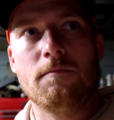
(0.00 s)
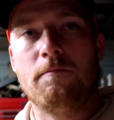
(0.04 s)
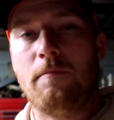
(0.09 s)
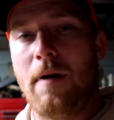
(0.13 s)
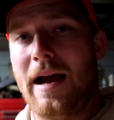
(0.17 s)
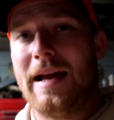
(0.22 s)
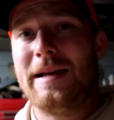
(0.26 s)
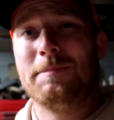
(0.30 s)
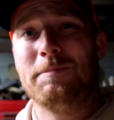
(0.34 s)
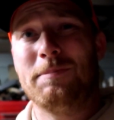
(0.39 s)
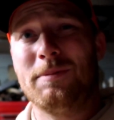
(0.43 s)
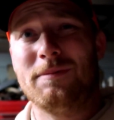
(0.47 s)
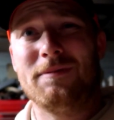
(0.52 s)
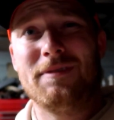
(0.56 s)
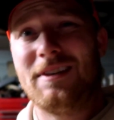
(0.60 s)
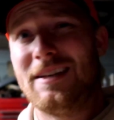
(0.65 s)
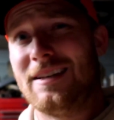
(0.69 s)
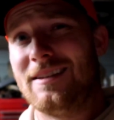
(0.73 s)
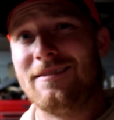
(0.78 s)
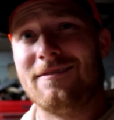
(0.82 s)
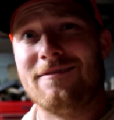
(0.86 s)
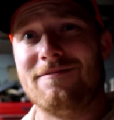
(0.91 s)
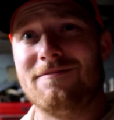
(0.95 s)
pipe,
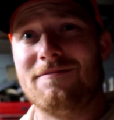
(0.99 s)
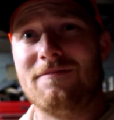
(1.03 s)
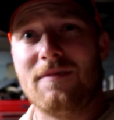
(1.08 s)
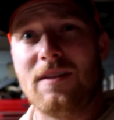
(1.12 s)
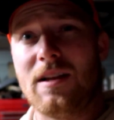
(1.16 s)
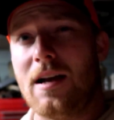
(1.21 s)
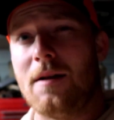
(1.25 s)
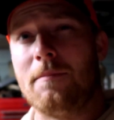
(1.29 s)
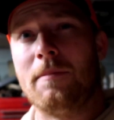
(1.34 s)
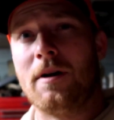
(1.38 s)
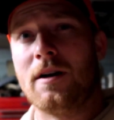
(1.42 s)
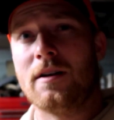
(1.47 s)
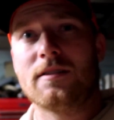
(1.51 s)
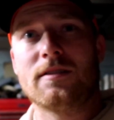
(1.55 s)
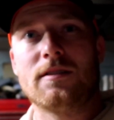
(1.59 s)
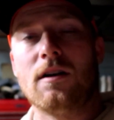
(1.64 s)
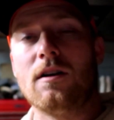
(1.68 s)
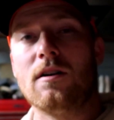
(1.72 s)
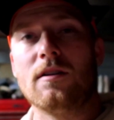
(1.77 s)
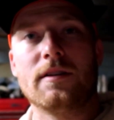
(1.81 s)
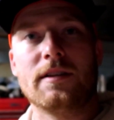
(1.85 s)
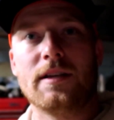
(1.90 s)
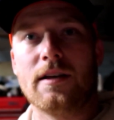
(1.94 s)
and amongst
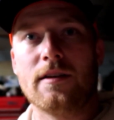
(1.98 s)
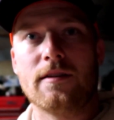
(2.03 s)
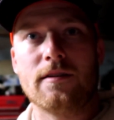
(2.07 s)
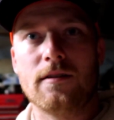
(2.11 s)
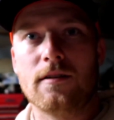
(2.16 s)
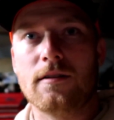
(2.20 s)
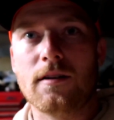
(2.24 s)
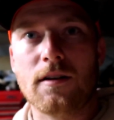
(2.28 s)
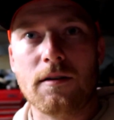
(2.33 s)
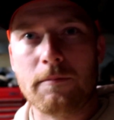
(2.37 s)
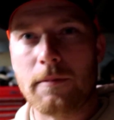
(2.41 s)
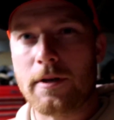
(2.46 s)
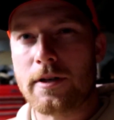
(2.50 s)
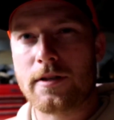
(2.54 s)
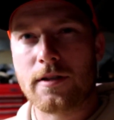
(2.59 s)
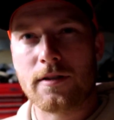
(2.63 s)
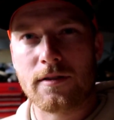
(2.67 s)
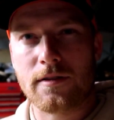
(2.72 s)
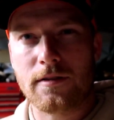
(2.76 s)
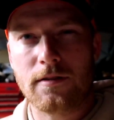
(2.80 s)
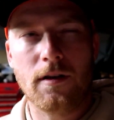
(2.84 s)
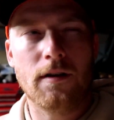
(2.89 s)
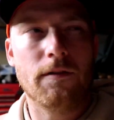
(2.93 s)
all the other
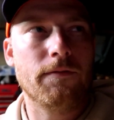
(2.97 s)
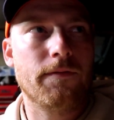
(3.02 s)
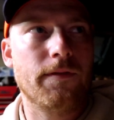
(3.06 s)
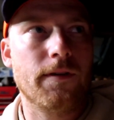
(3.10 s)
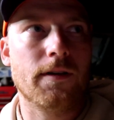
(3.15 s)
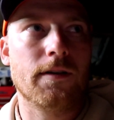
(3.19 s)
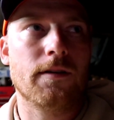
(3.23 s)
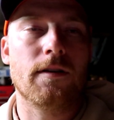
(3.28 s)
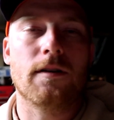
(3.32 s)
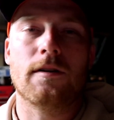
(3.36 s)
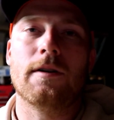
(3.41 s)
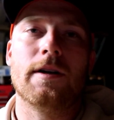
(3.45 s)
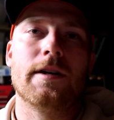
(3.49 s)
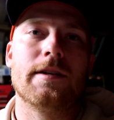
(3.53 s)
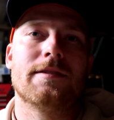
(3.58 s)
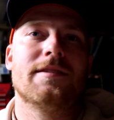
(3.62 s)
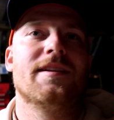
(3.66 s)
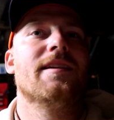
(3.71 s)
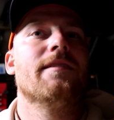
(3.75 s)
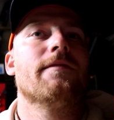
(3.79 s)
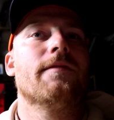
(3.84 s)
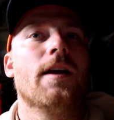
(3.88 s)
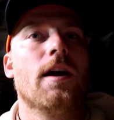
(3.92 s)
emission stuff that the great
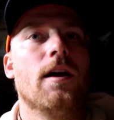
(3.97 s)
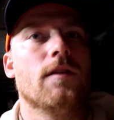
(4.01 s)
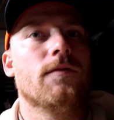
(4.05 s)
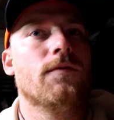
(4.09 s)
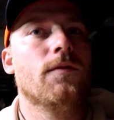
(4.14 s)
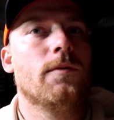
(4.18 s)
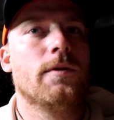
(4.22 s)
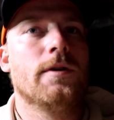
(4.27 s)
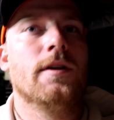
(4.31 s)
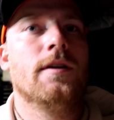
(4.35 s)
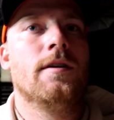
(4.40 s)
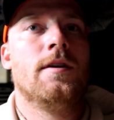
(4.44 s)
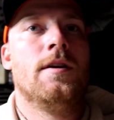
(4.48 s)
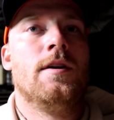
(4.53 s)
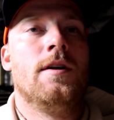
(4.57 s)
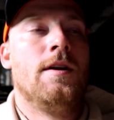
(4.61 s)
state of California